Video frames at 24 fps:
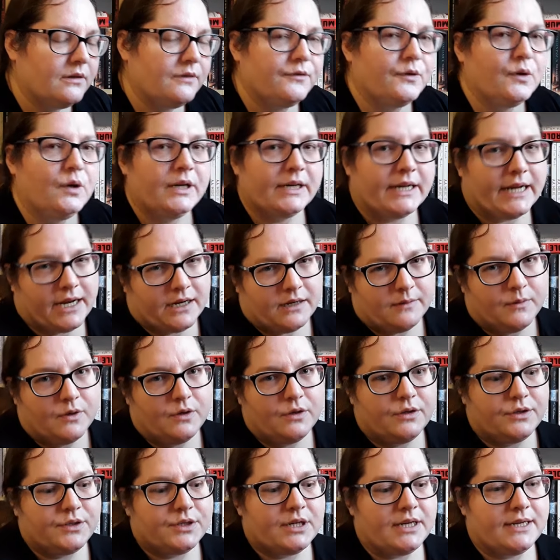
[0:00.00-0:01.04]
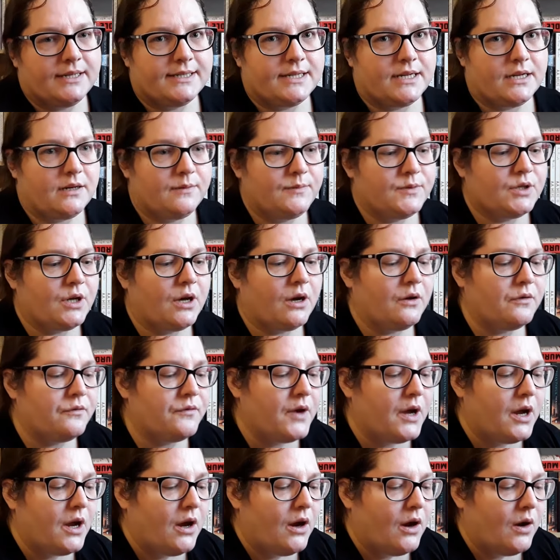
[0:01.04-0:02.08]
Falling Animals in terms of
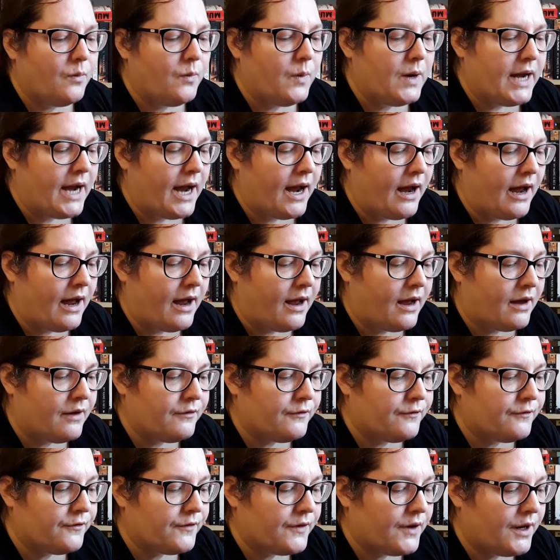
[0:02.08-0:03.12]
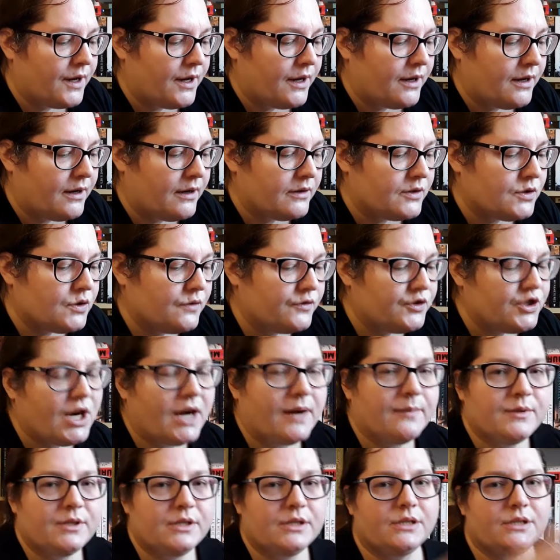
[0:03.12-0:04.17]
we have uh, sort of
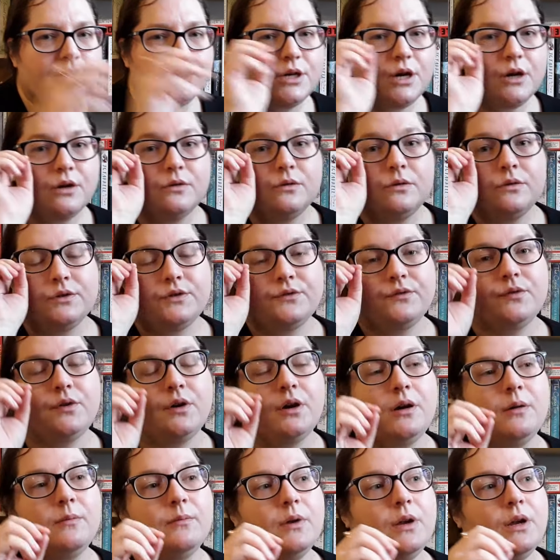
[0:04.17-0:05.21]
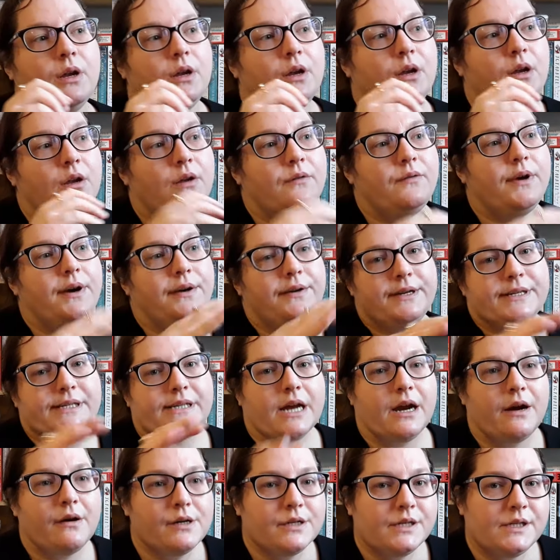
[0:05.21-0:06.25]
chapters told from various
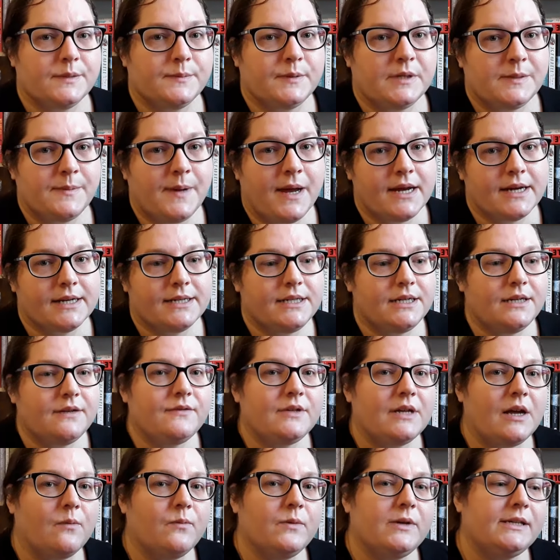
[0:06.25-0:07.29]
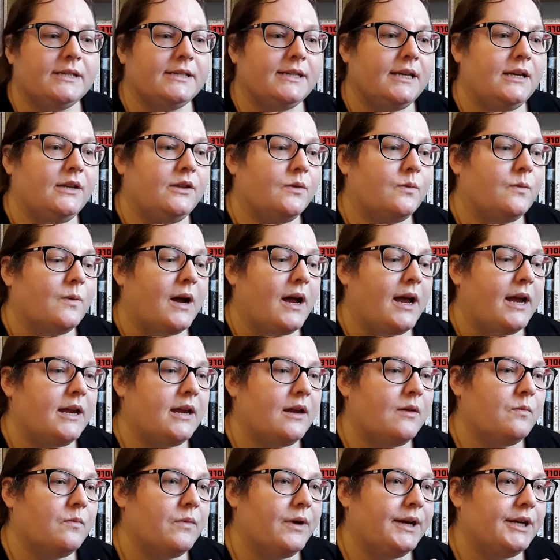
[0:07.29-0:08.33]
characters' perspectives and we see the way
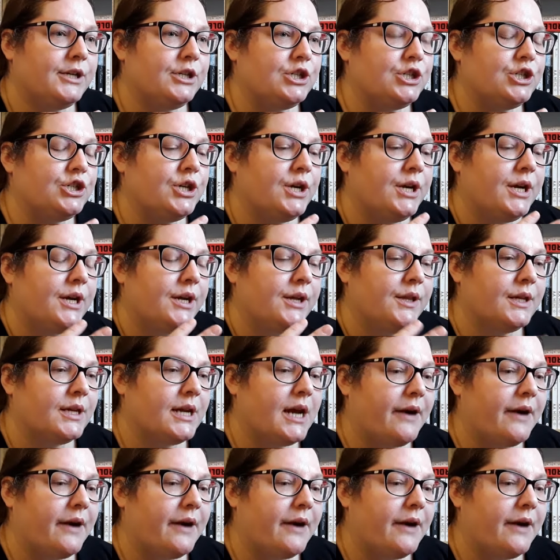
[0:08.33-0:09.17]
in which the